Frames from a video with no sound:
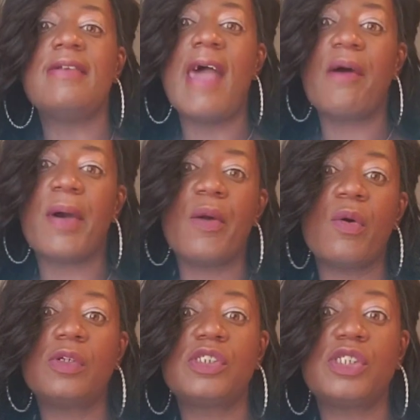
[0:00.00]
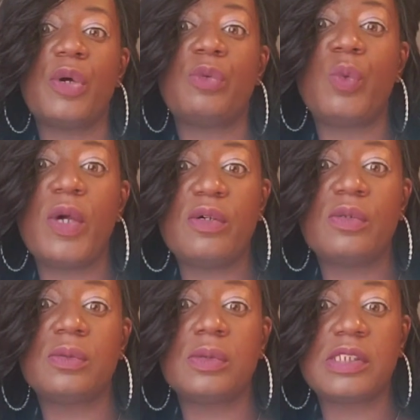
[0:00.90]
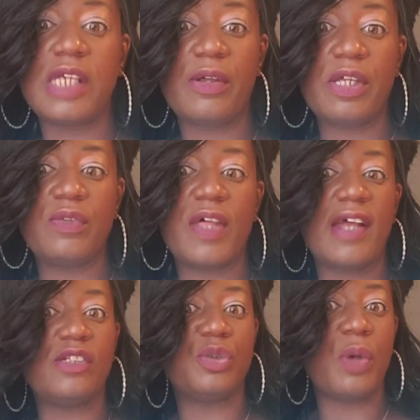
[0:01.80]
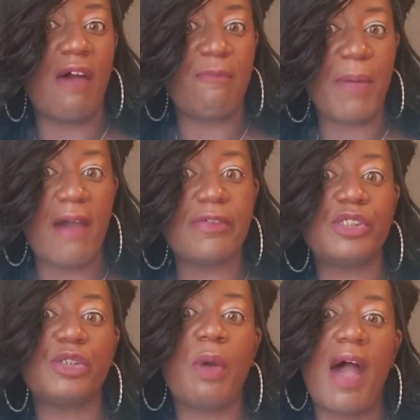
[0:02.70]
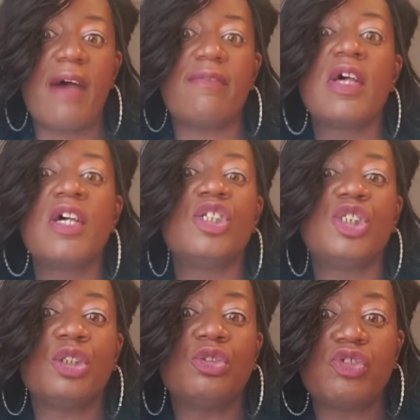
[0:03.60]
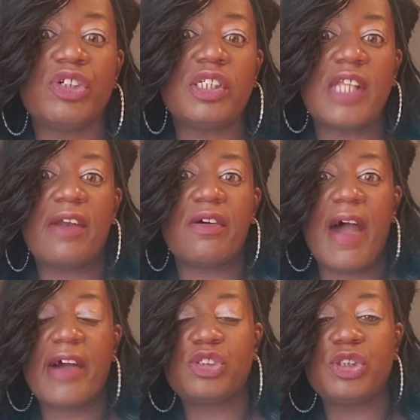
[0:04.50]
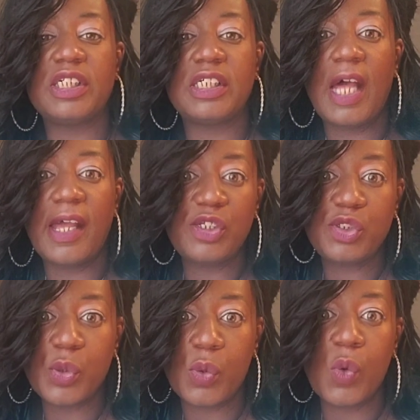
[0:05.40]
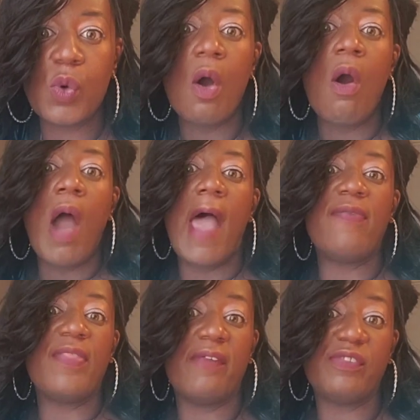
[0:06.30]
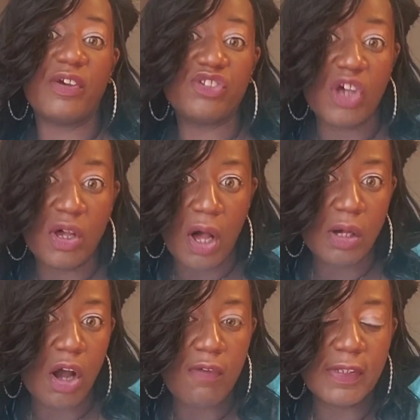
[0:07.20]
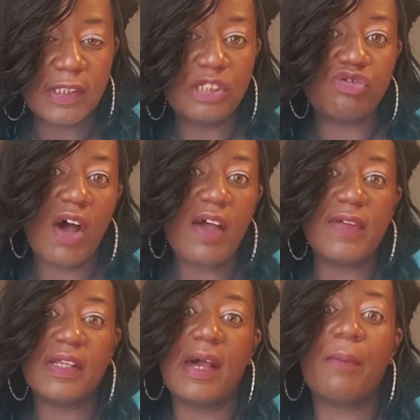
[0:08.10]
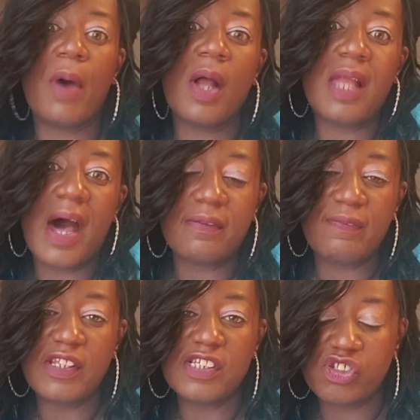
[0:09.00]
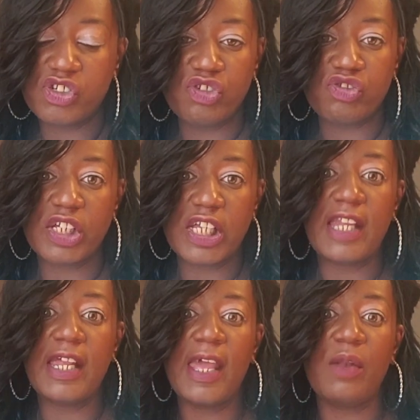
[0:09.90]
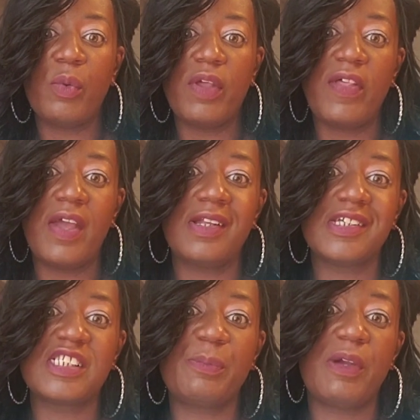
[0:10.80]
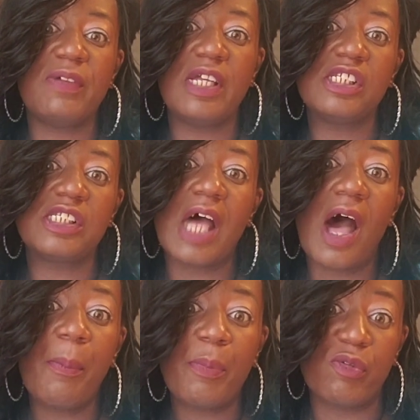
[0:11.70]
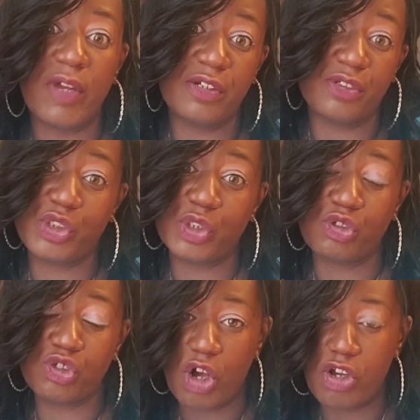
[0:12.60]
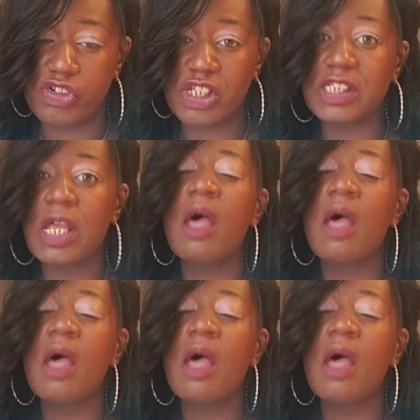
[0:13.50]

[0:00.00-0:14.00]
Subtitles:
Now I also will tell you that I do have parents who have children that are actually in high school and that they're currently driving. Now, a lot of these children get hit with inexperienced operator surcharges.